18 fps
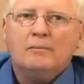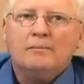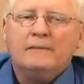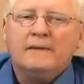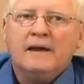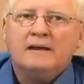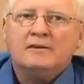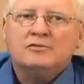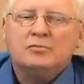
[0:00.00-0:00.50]

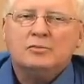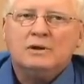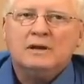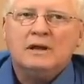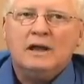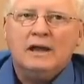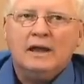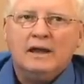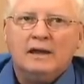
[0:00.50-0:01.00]
as
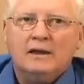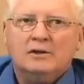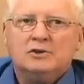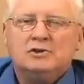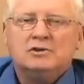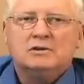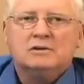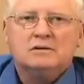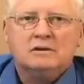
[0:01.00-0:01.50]
we
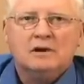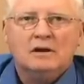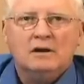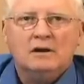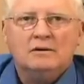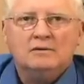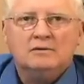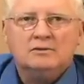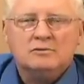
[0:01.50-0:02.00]
age,
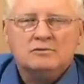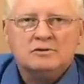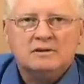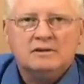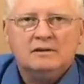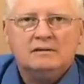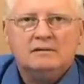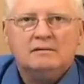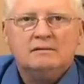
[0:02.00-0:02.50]
you
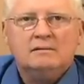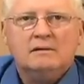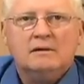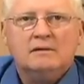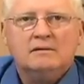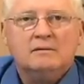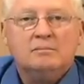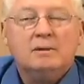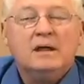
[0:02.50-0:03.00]
usually,
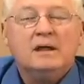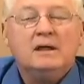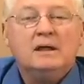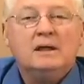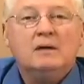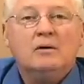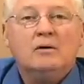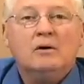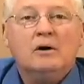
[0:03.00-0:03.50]

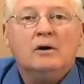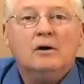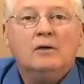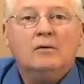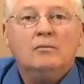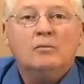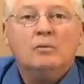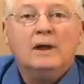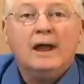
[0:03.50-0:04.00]
depending
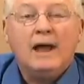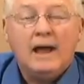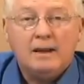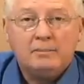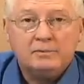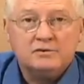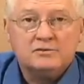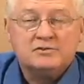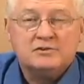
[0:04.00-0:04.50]
on what
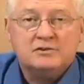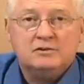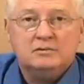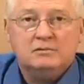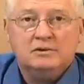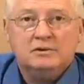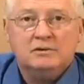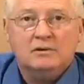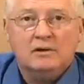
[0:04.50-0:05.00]
happens to
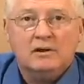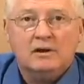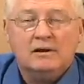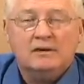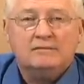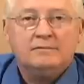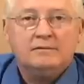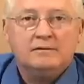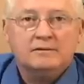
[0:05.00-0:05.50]
you in your
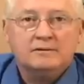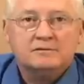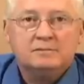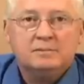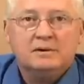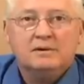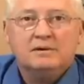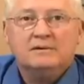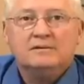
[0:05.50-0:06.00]
life, your
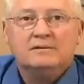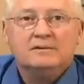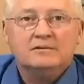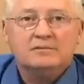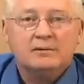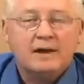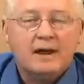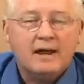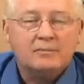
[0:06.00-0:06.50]

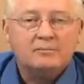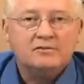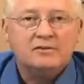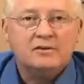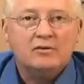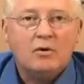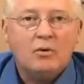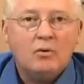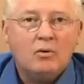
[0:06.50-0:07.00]
experiences, what happens
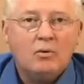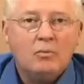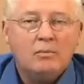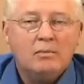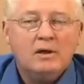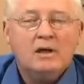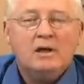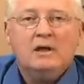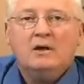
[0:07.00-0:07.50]
at
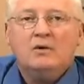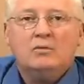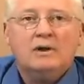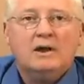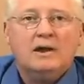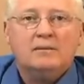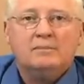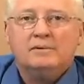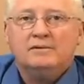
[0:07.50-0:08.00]
home,
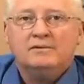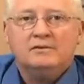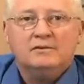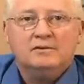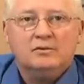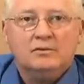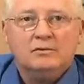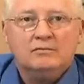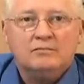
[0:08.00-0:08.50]
what happens
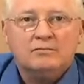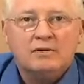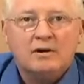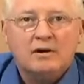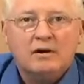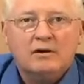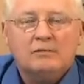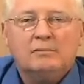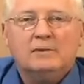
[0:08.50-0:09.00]
in your
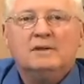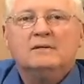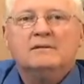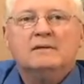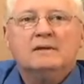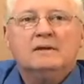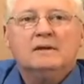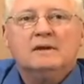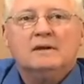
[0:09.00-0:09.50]
environment,
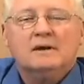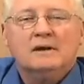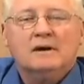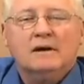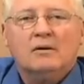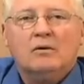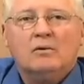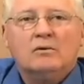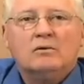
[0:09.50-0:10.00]

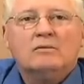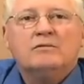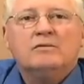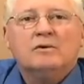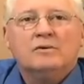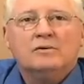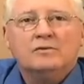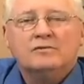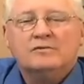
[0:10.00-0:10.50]
all of
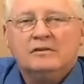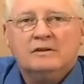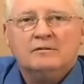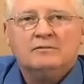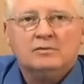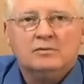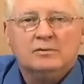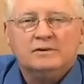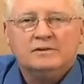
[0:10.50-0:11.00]
those
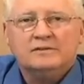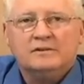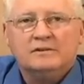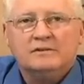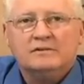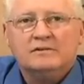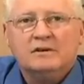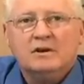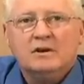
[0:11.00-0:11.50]

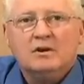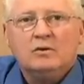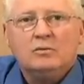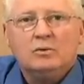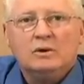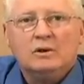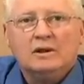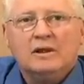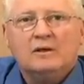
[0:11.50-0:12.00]
influences
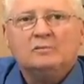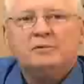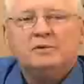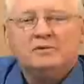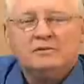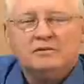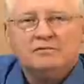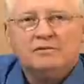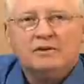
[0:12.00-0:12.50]
will help
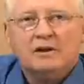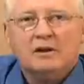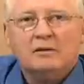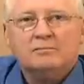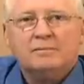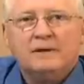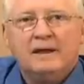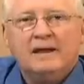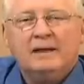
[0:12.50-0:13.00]
you
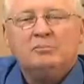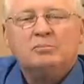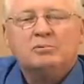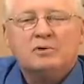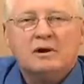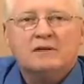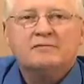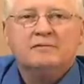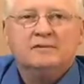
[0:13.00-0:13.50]
develop a
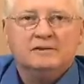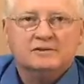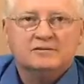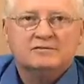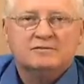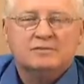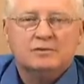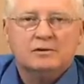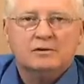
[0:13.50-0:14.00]
preference
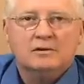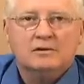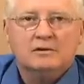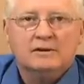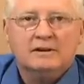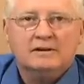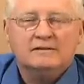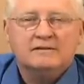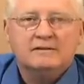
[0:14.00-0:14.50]
for a
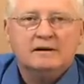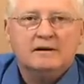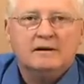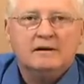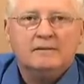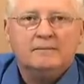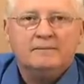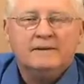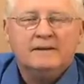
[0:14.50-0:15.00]
learning
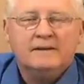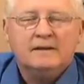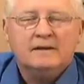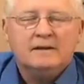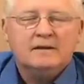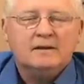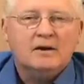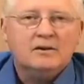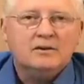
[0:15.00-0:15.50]
style.
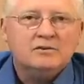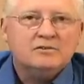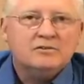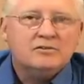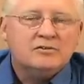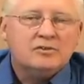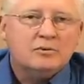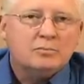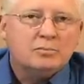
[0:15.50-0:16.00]
Now, I use
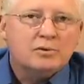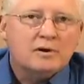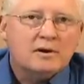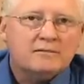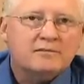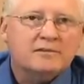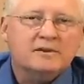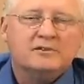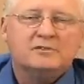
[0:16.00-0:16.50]
the term
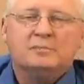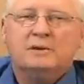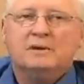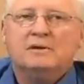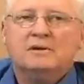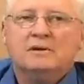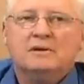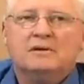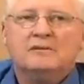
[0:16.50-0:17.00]
preference
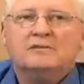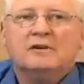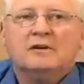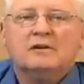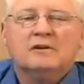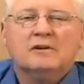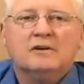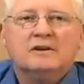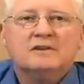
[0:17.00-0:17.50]
because
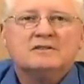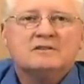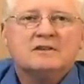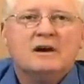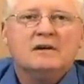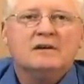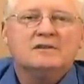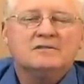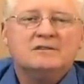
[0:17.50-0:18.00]
learning
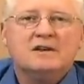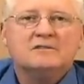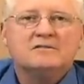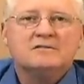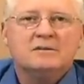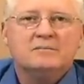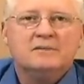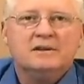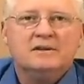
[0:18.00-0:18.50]
style is not
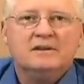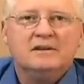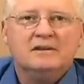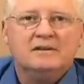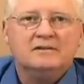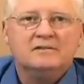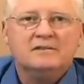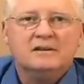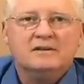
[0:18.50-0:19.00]
something that
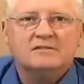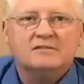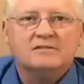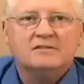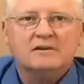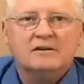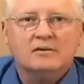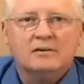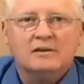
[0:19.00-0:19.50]
is
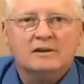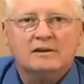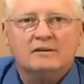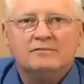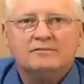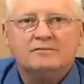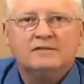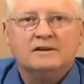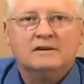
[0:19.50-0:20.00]
necessarily
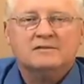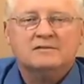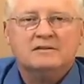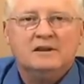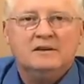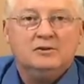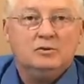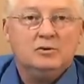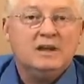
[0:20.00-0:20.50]
fixed
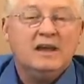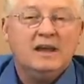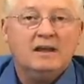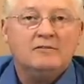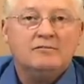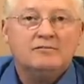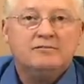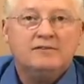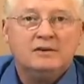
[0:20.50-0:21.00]
and you
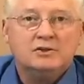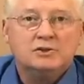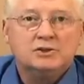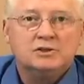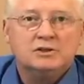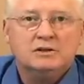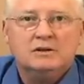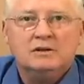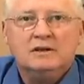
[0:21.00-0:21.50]
can't
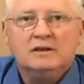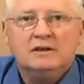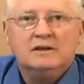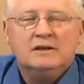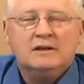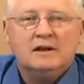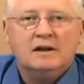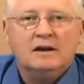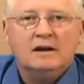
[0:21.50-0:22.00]
function
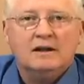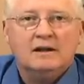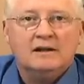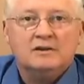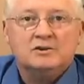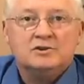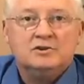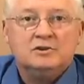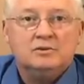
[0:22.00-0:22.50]

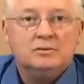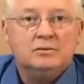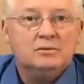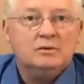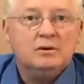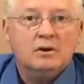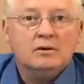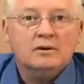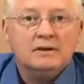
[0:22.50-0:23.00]
unless
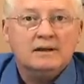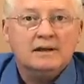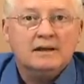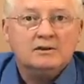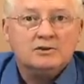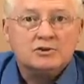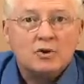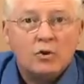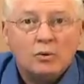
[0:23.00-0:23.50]
you are
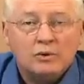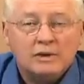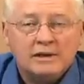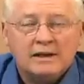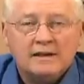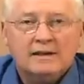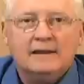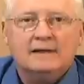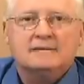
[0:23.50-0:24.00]
engaged
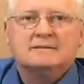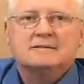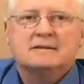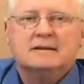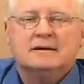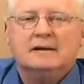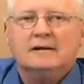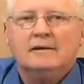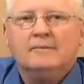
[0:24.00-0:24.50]
only in that
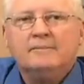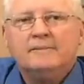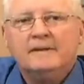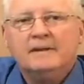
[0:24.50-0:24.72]
style.